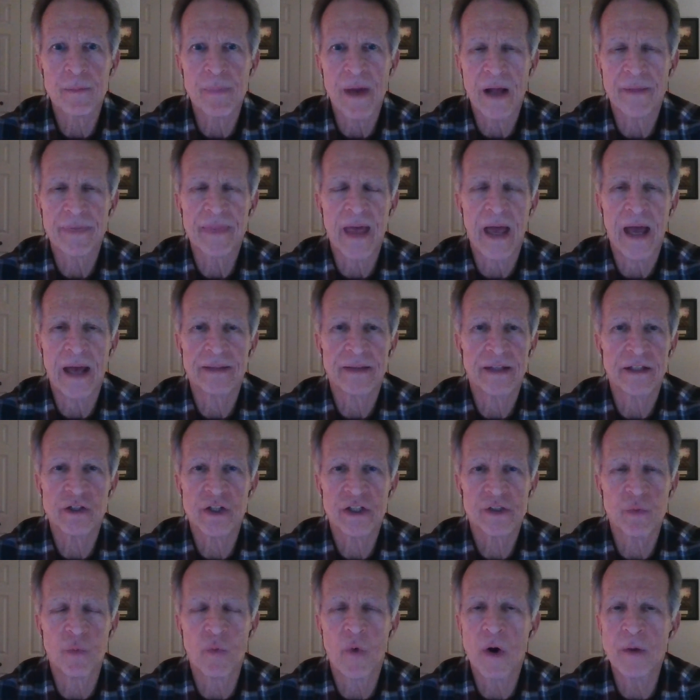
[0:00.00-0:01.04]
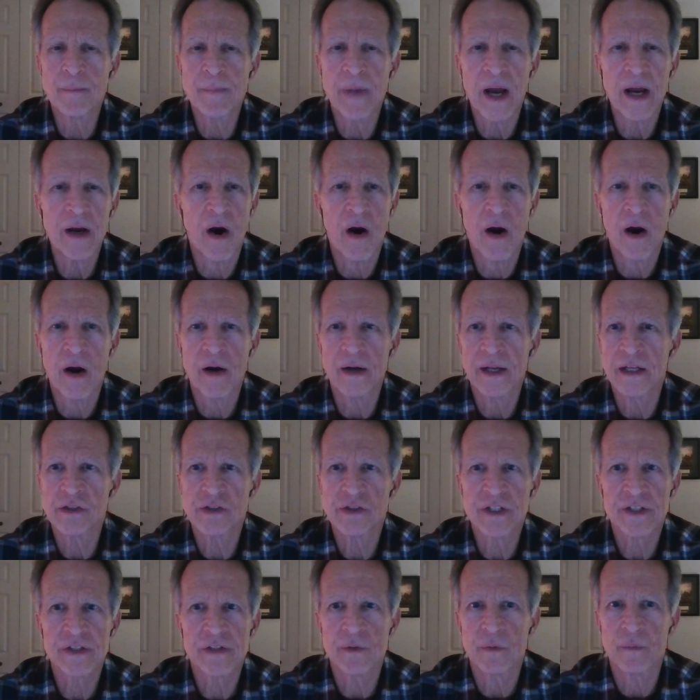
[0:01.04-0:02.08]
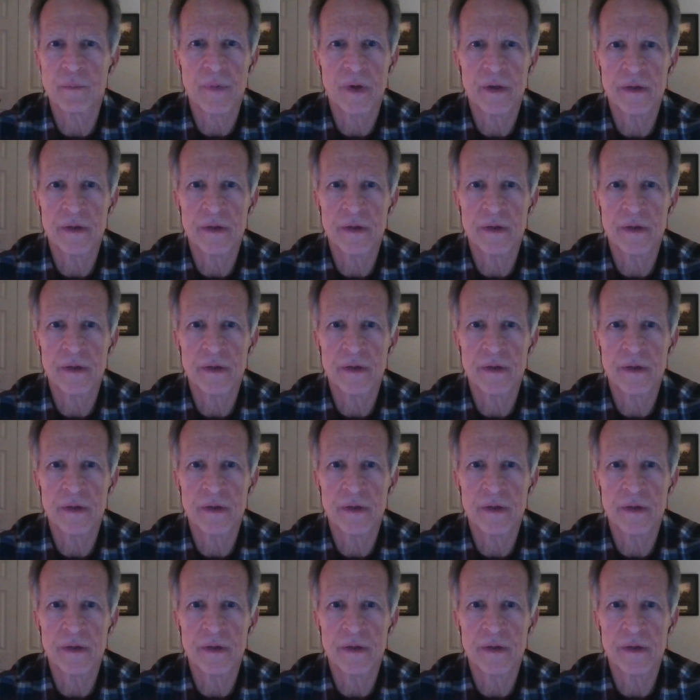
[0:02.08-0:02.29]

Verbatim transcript: about that that just warmed my heart and just